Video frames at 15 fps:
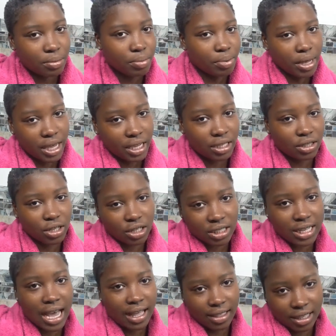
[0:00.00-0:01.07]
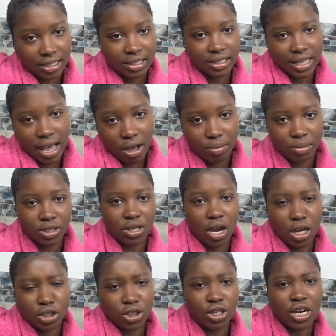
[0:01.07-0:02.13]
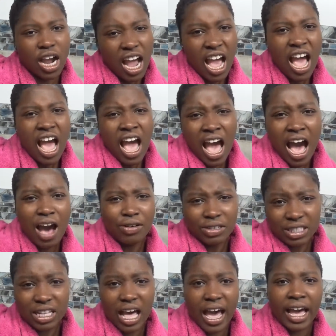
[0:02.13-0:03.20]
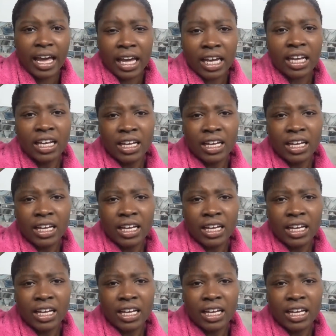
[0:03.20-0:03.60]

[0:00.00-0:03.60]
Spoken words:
looked at this scalp massager, I was like,